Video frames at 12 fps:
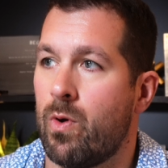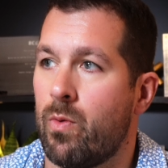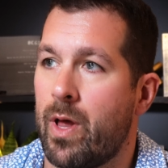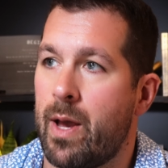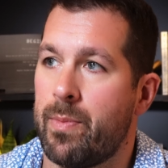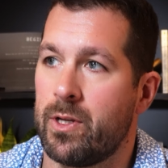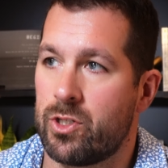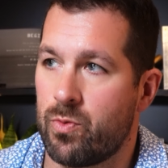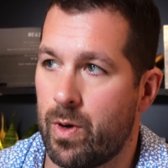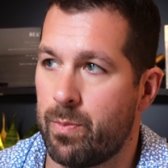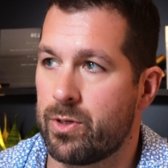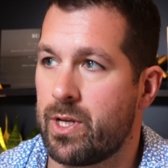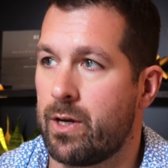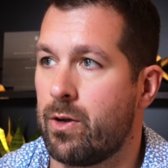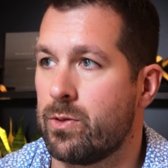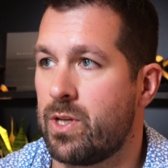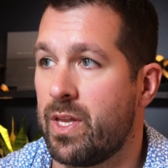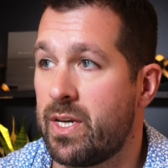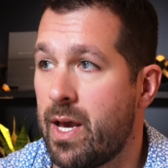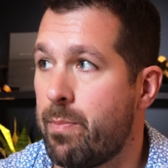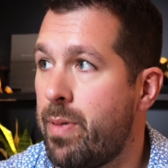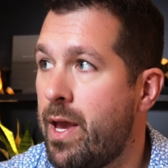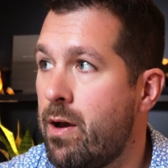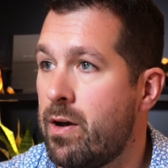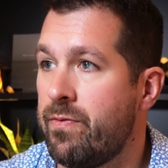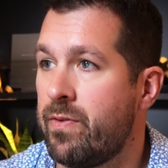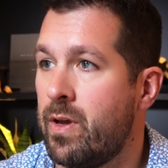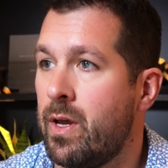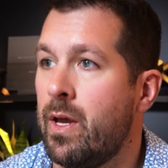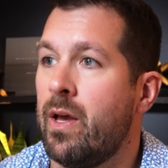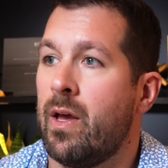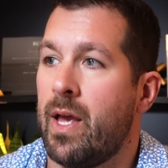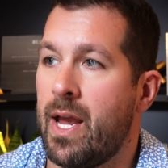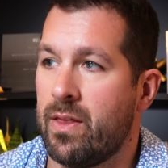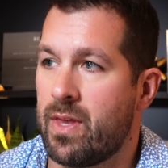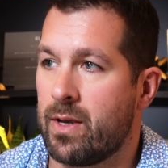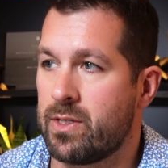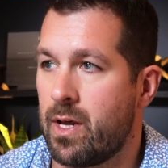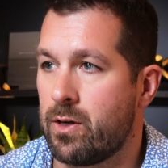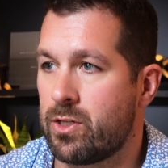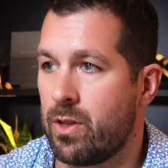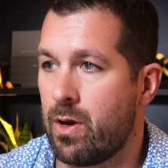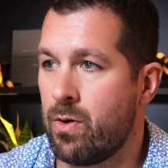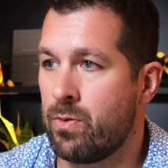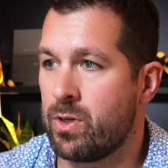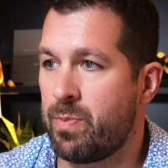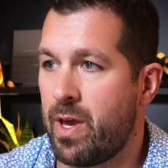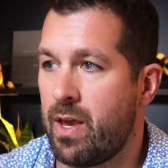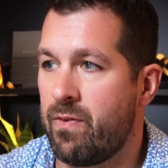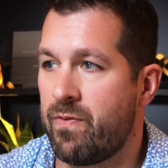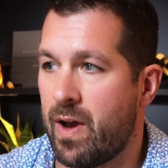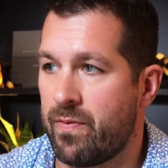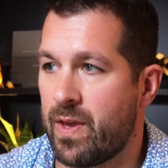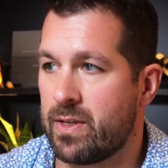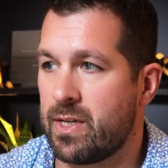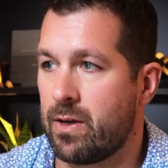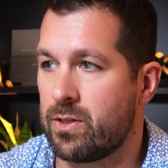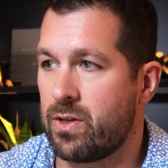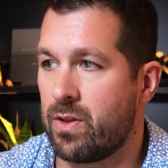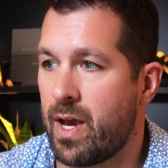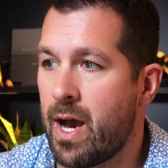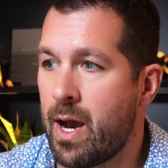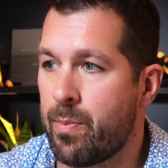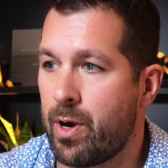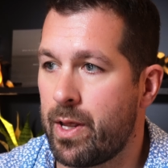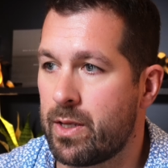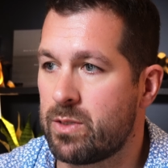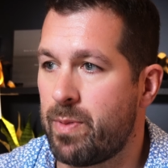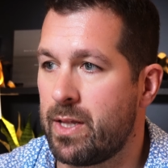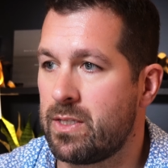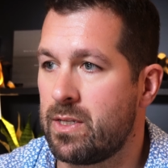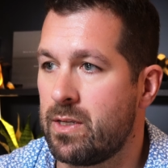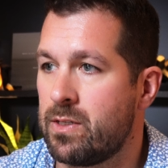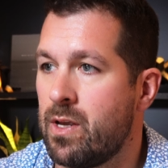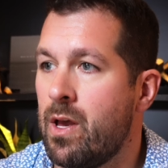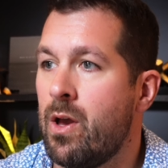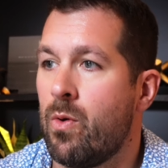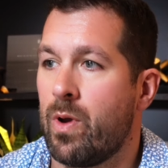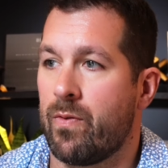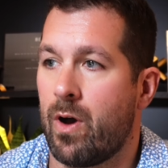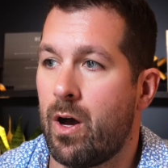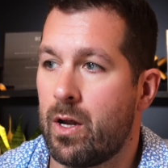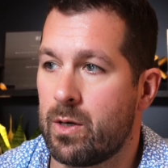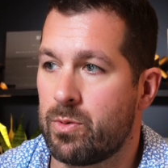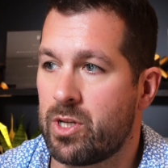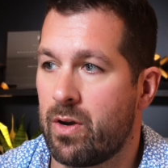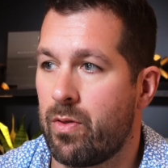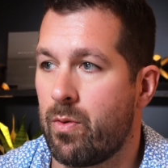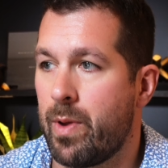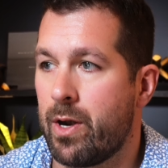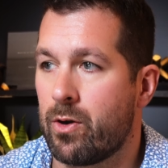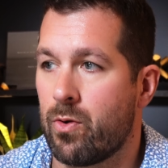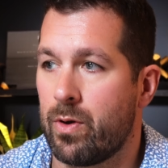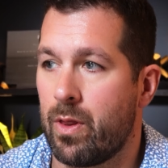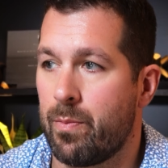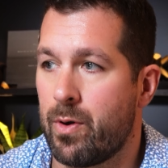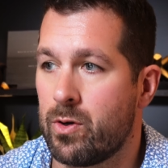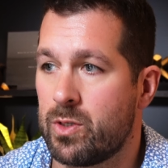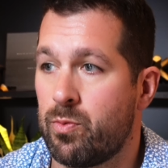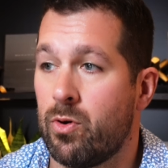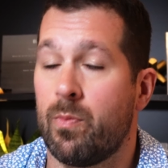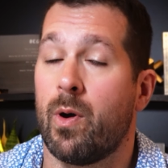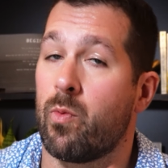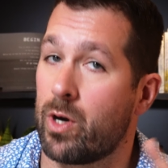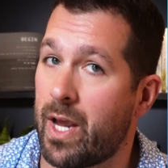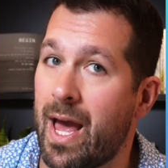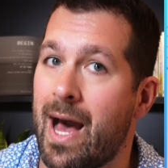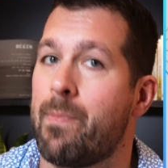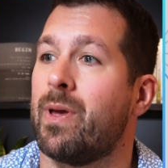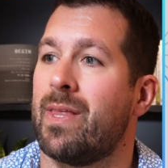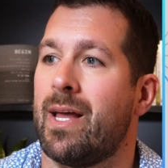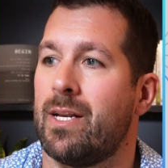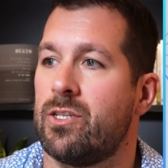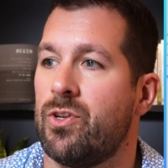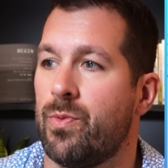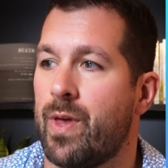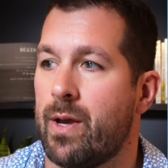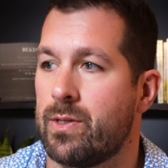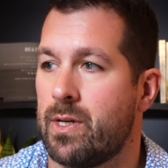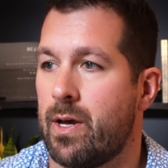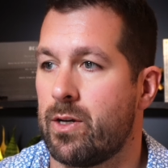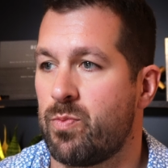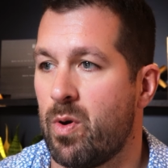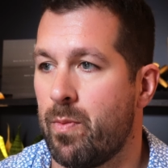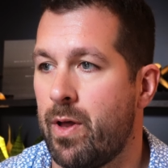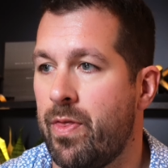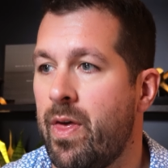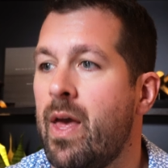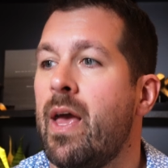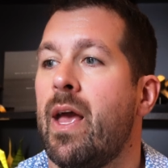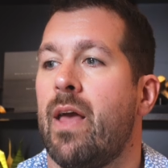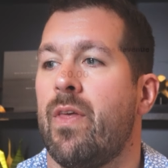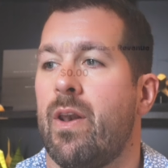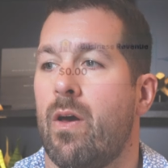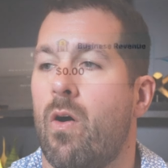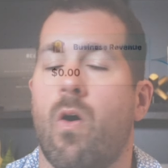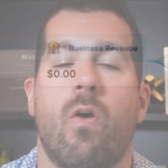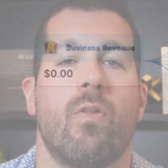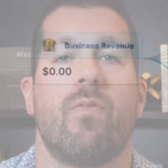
what will happen is 20% goes to the debt payoff, $8,000 to the owner's pay, $5,000 to the operating expenses. We have 100% of the remainder going to the bonus pool, but we're capping that at $2,000 per month. And then all